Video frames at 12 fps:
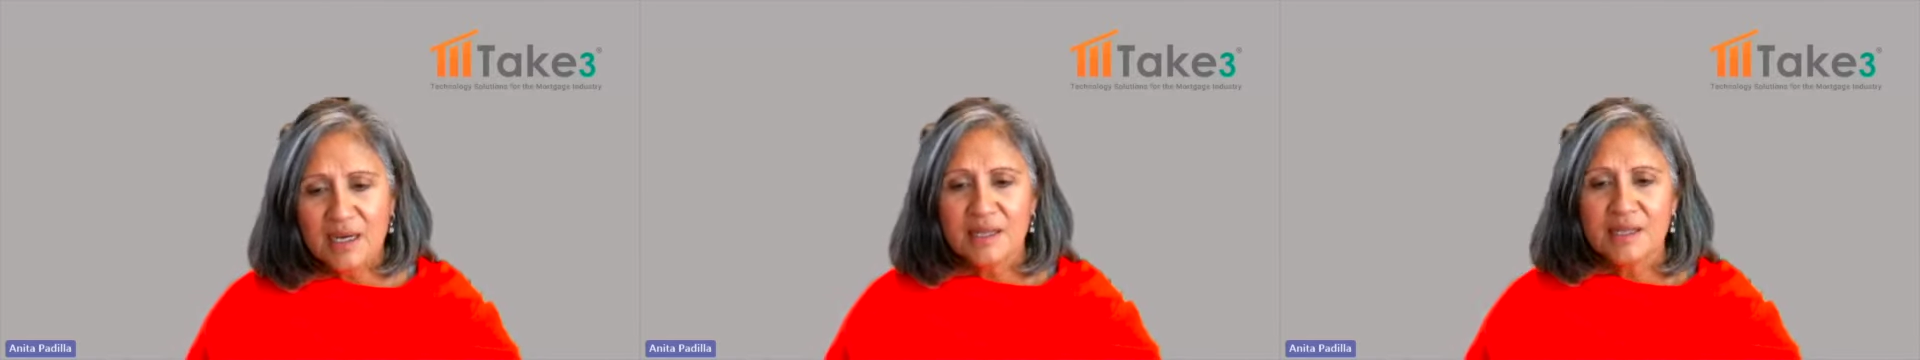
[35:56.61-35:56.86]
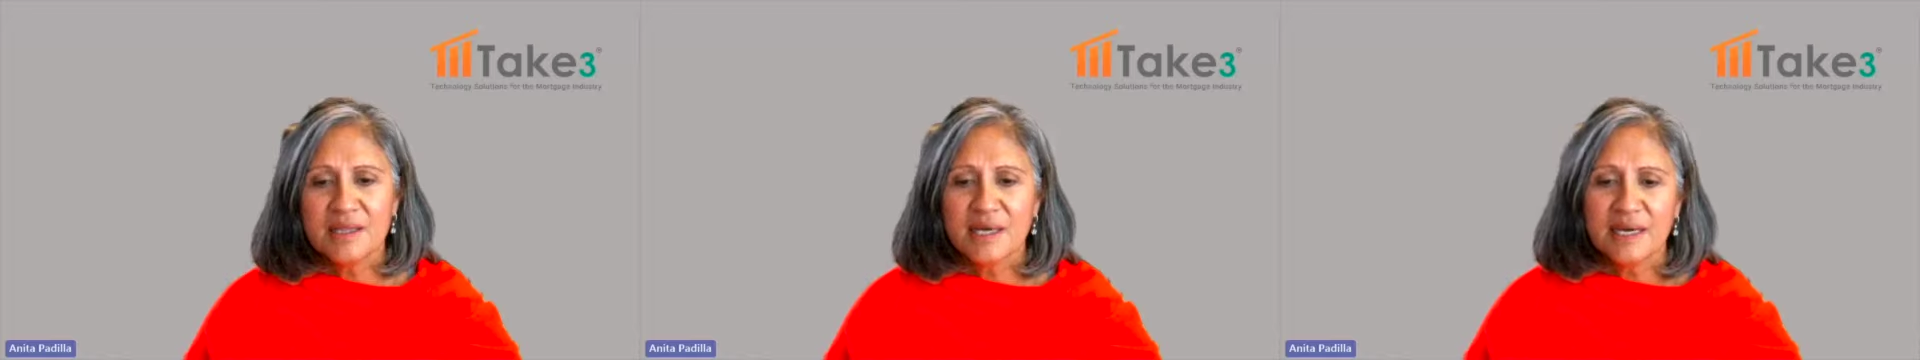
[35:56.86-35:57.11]

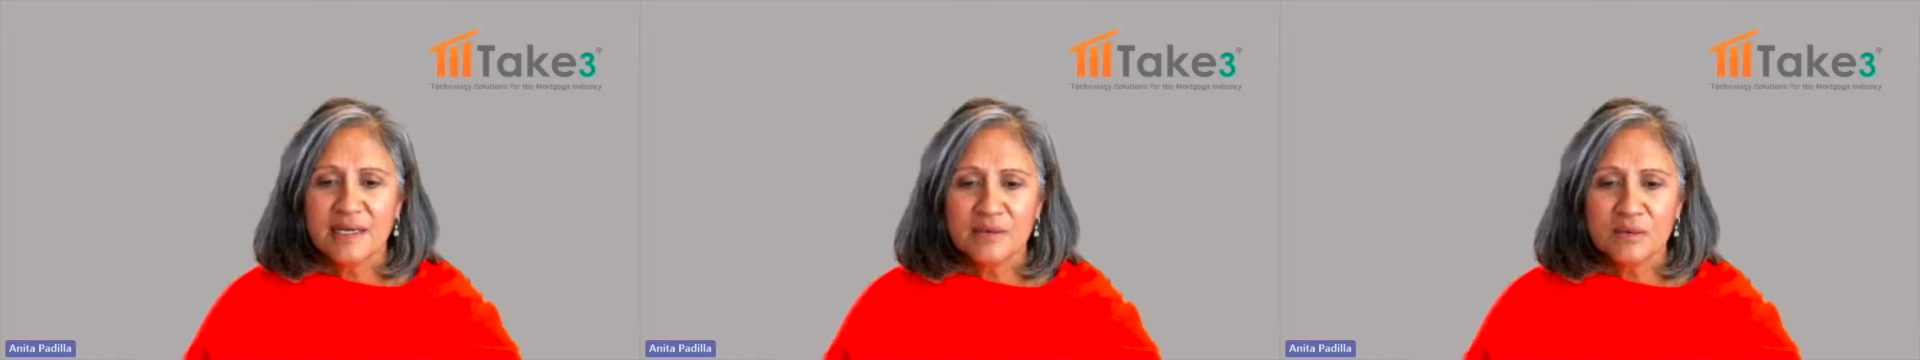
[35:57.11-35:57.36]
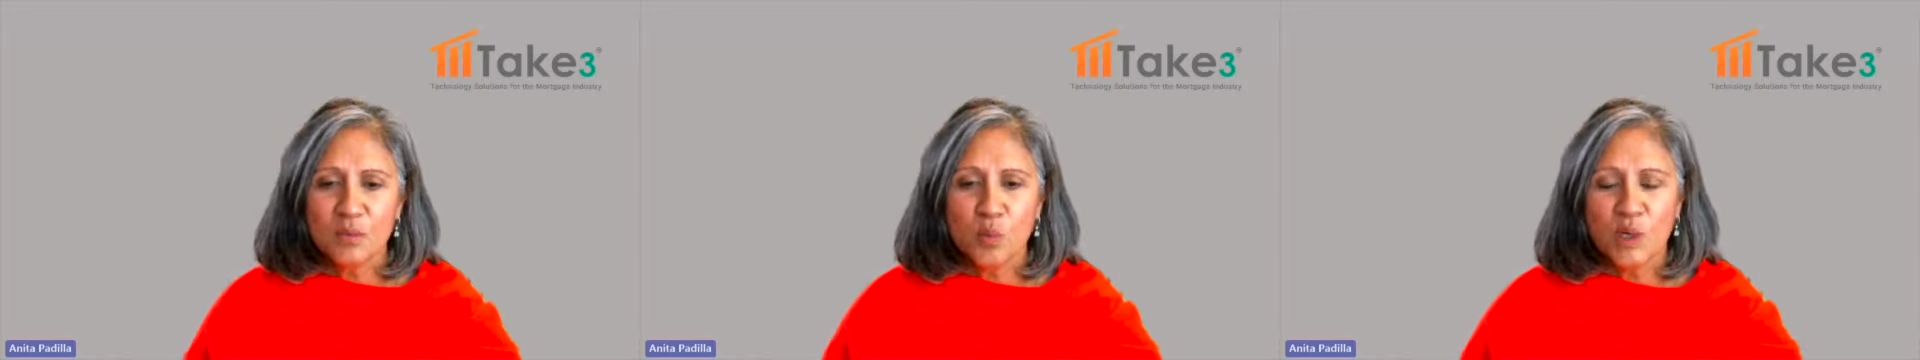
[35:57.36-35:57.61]

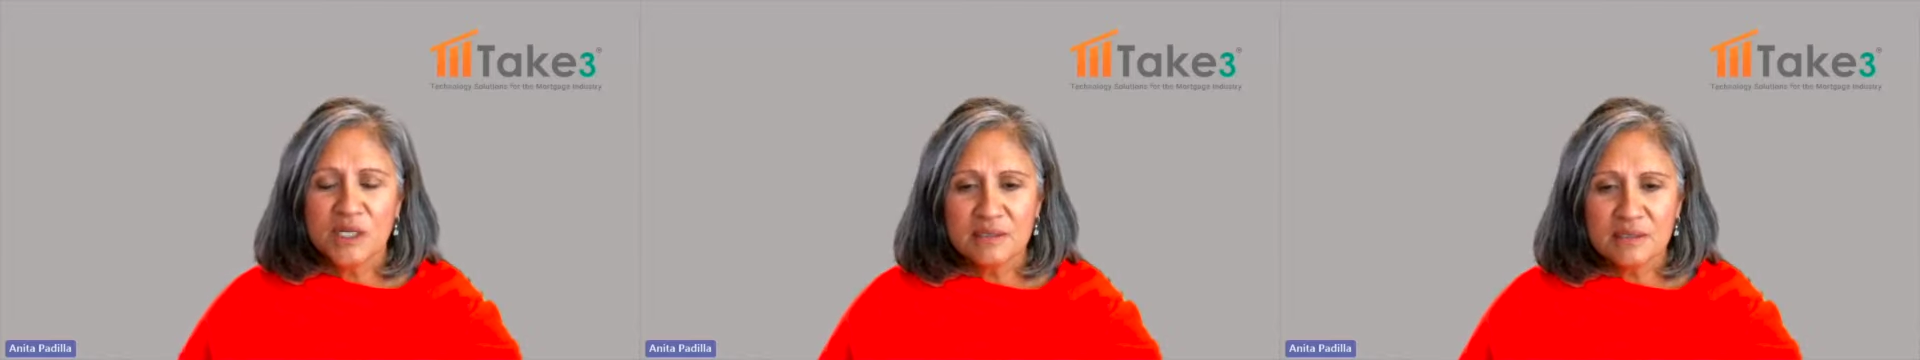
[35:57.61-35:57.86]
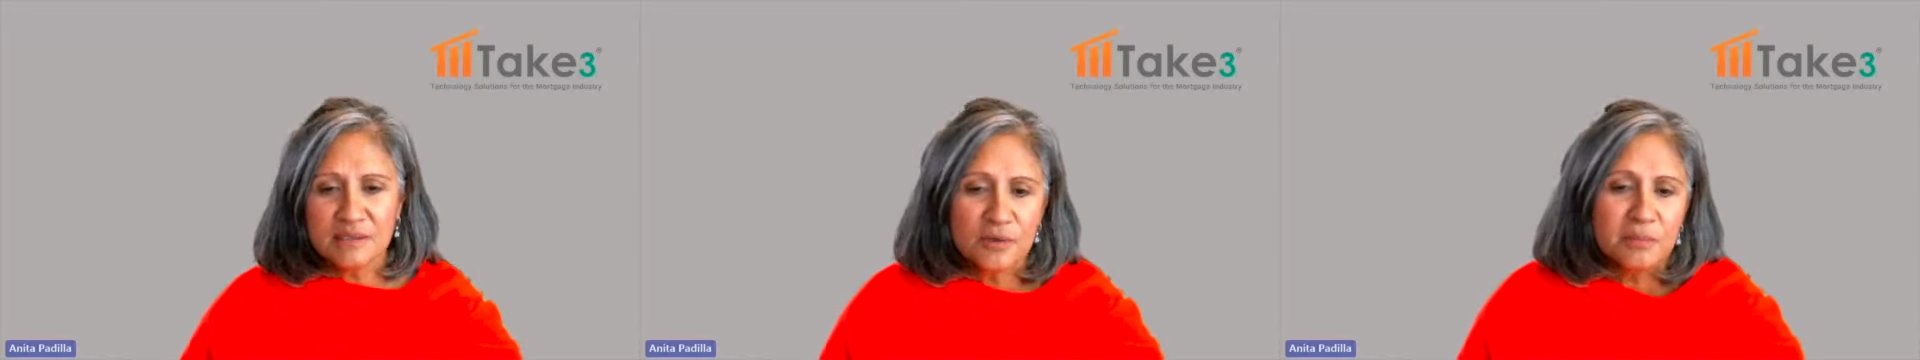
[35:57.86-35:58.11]
then what
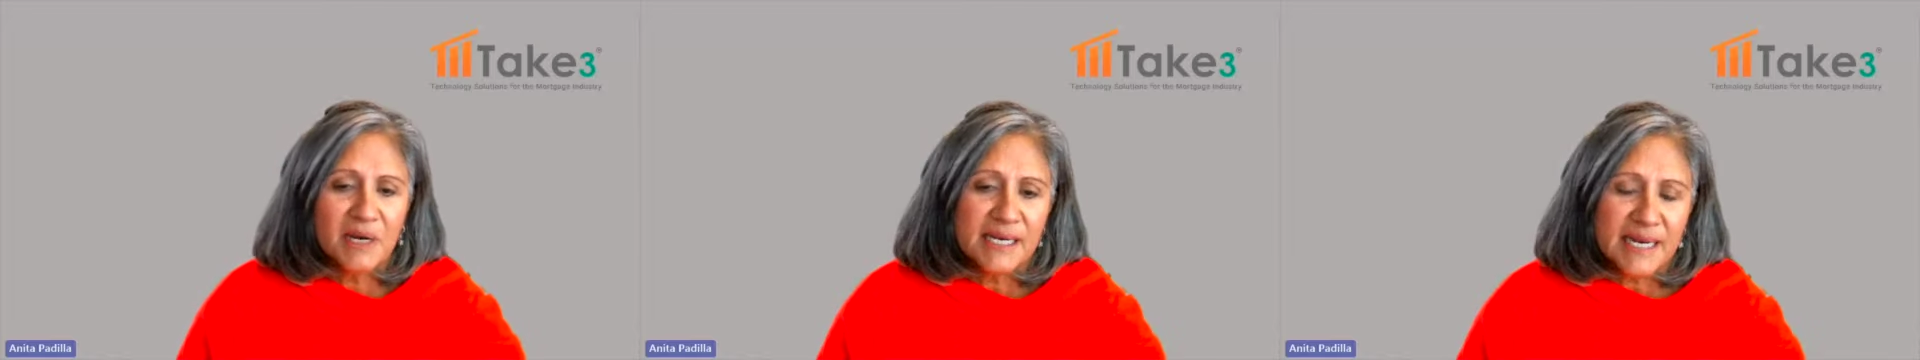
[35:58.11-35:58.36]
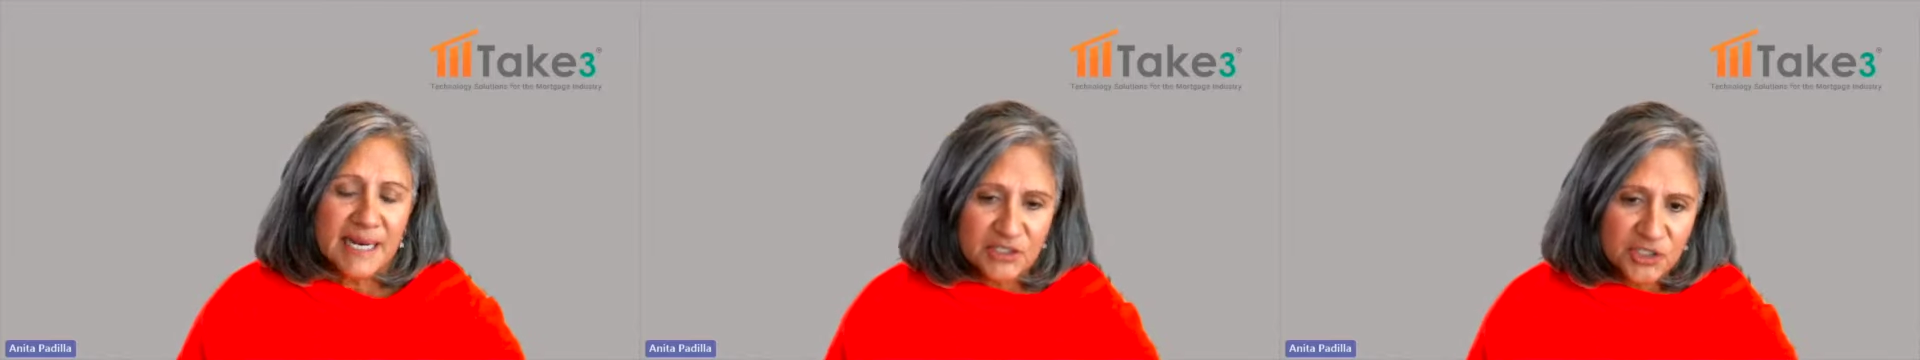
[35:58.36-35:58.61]
you might
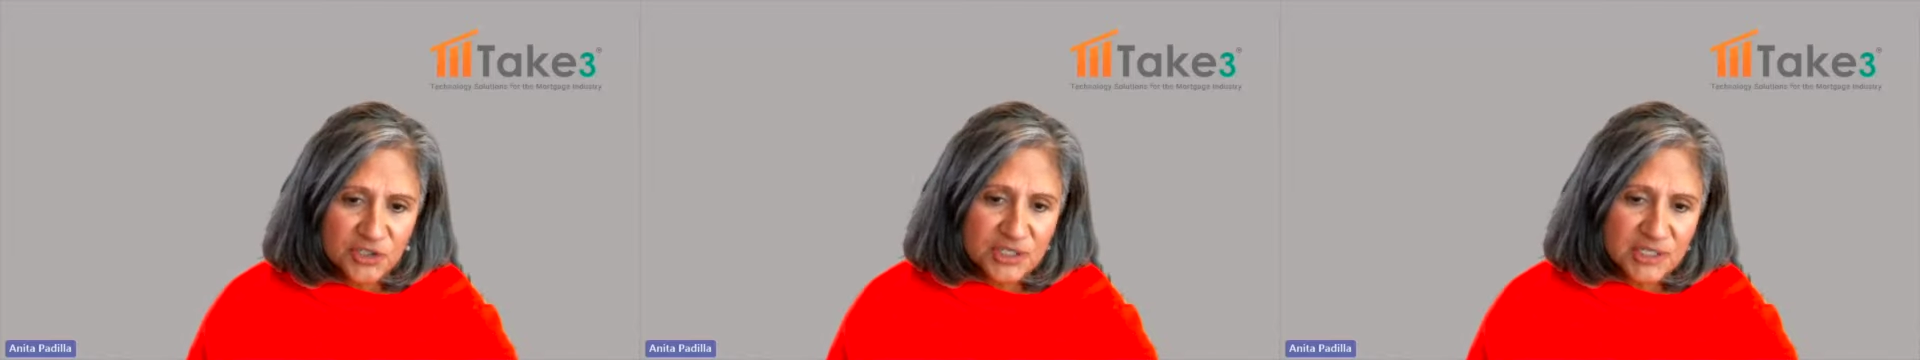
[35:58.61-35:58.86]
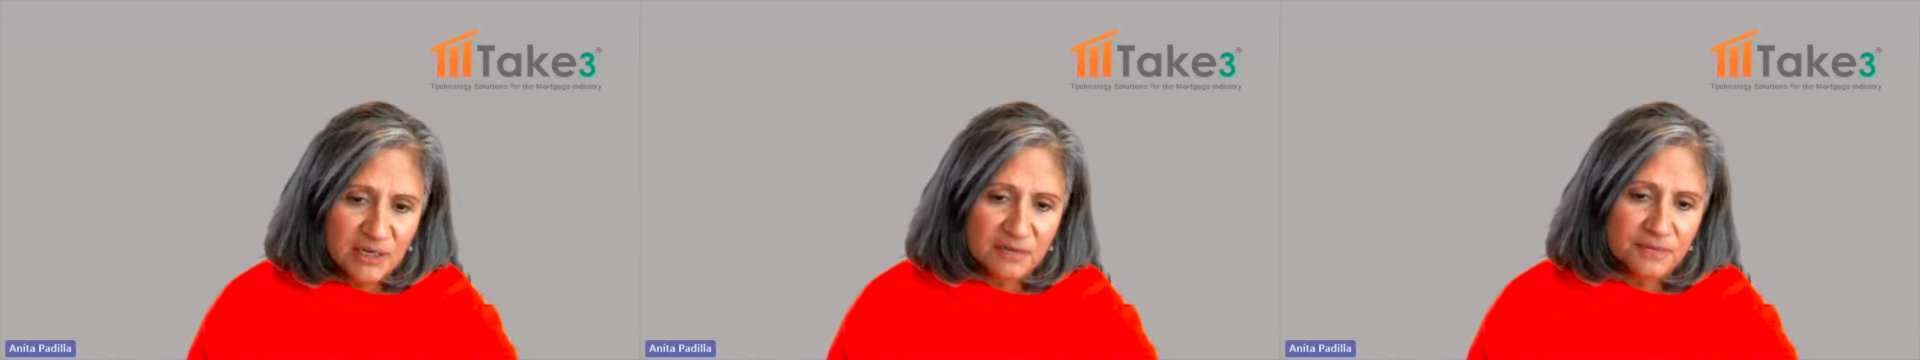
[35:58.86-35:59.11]
ask
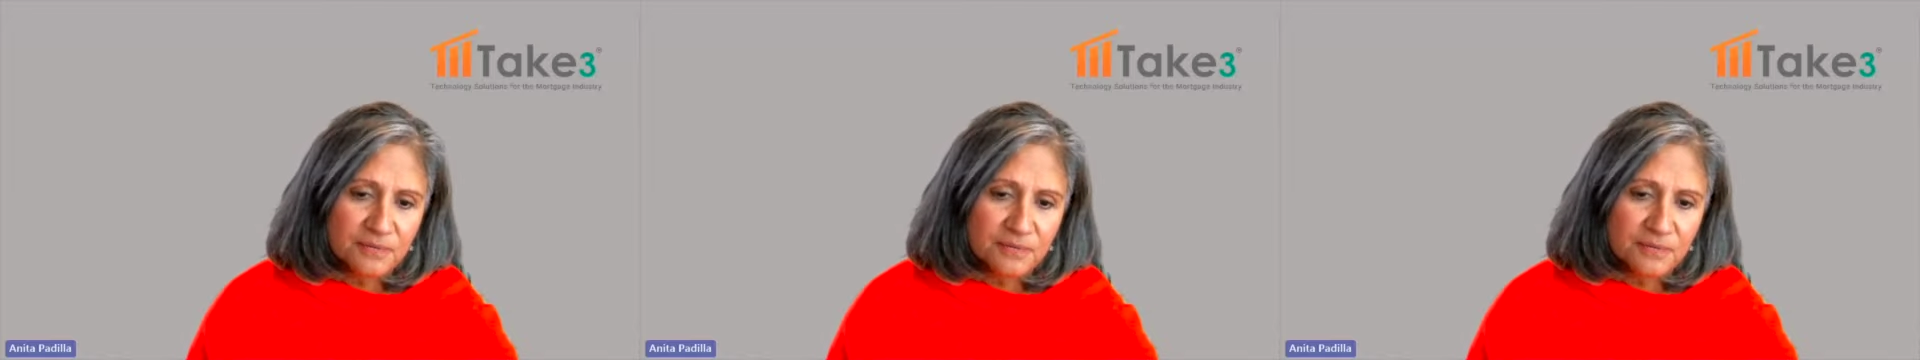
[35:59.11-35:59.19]
yourself,